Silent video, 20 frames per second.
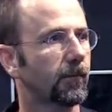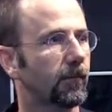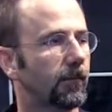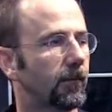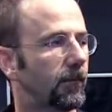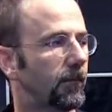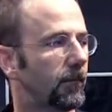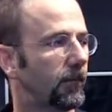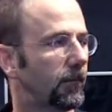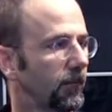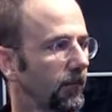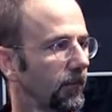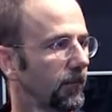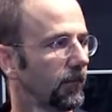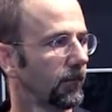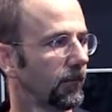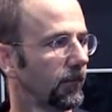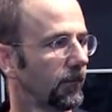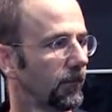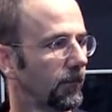
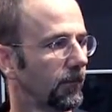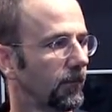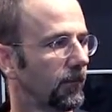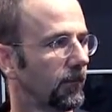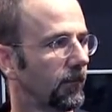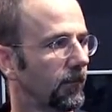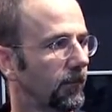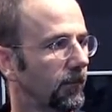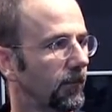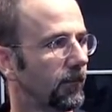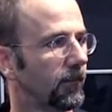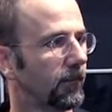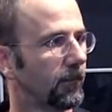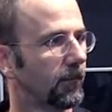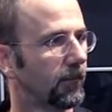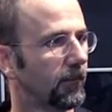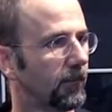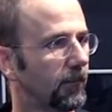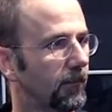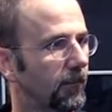
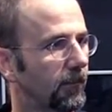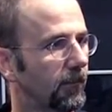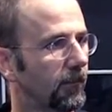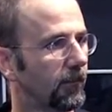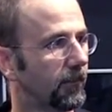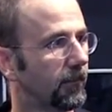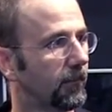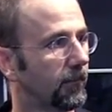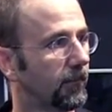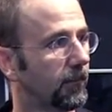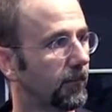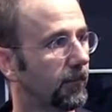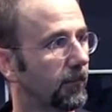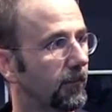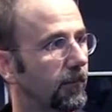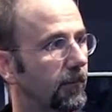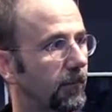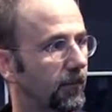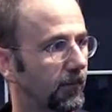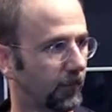
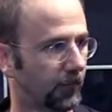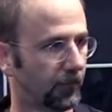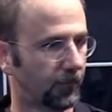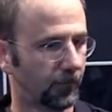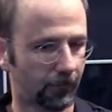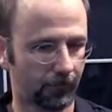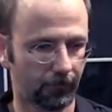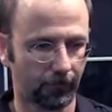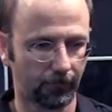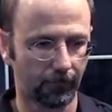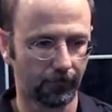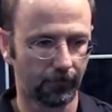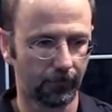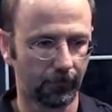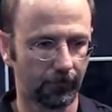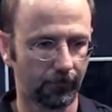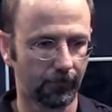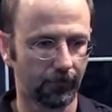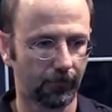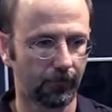
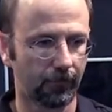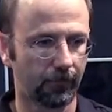The person shown says nothing.